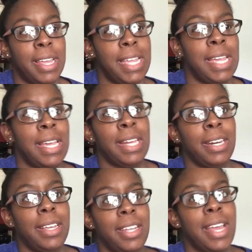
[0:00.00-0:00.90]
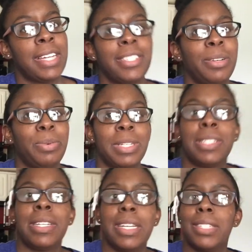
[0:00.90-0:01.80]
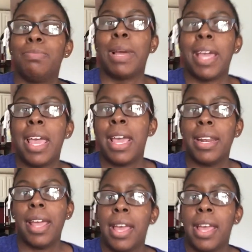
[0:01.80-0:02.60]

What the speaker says: and it actually wasn't as bad